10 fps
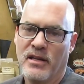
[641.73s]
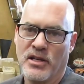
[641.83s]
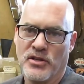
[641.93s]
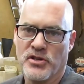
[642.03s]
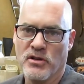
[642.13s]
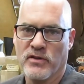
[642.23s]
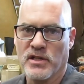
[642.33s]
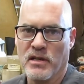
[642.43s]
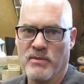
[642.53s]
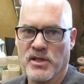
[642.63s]
and the
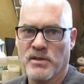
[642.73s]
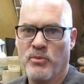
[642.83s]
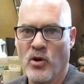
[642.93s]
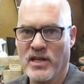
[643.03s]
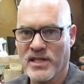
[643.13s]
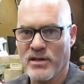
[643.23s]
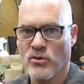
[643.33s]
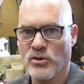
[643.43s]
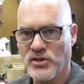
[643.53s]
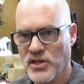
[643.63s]
service limit is
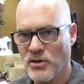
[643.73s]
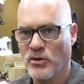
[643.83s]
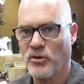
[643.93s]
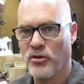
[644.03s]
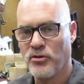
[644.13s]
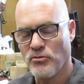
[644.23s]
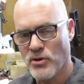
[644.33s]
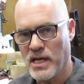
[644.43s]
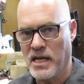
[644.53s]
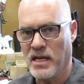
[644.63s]

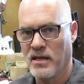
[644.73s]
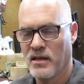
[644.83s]
0.003.